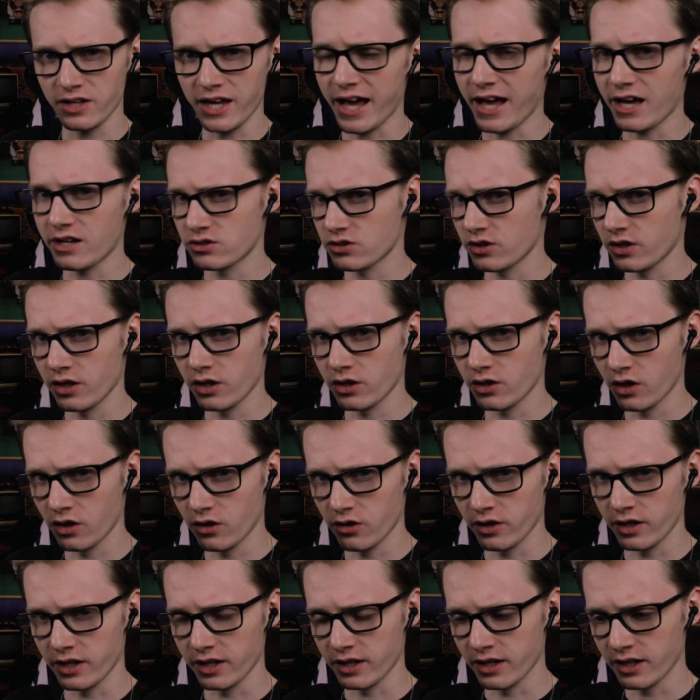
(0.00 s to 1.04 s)
casually
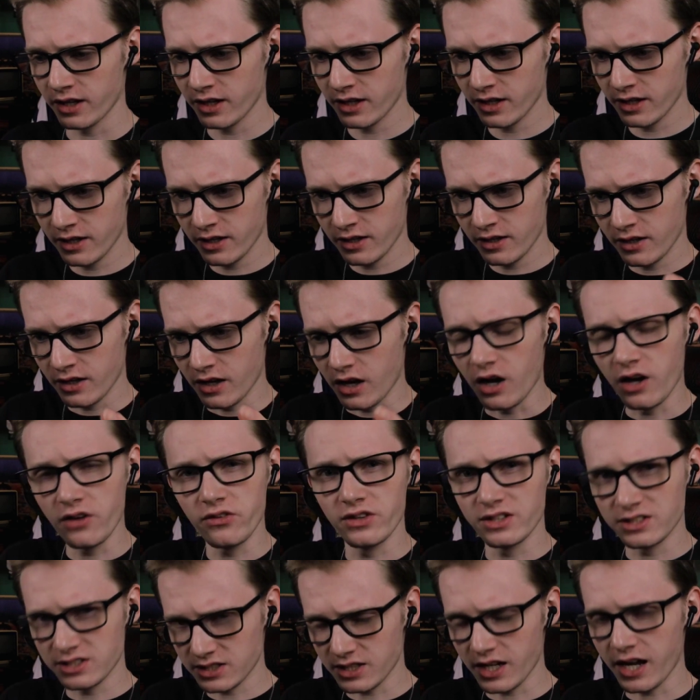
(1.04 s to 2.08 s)
occurring on
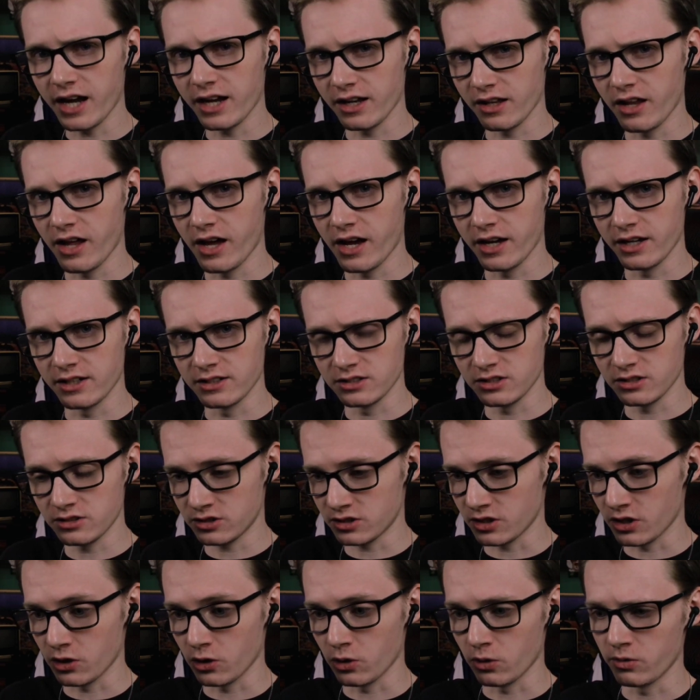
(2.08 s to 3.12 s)
the sidelines,
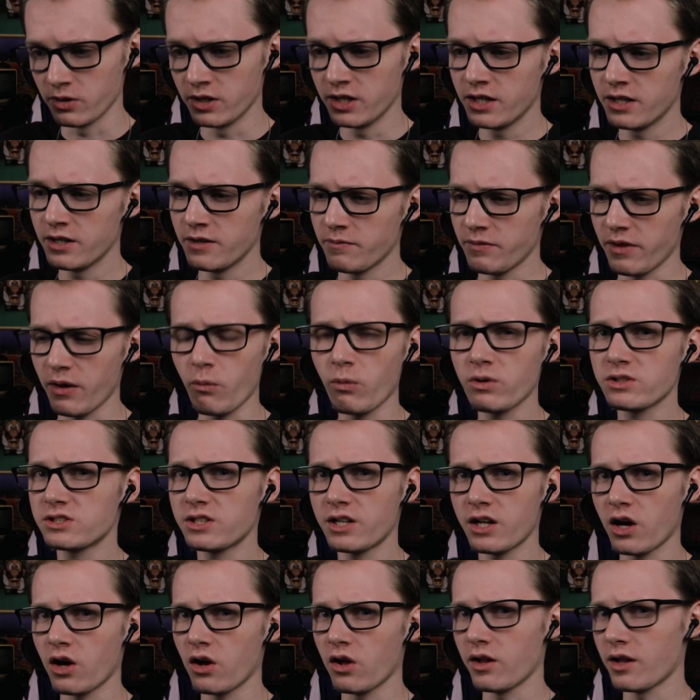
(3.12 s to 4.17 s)
so it
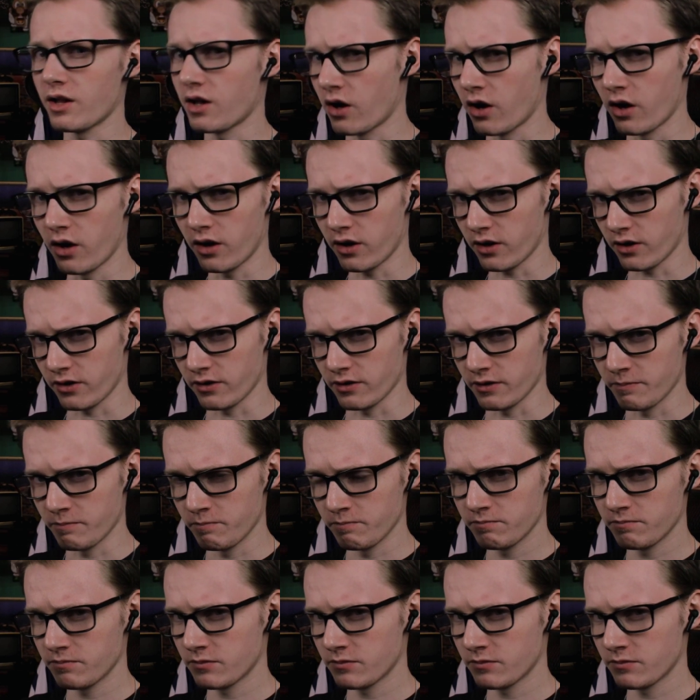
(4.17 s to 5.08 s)
wasn't at all hard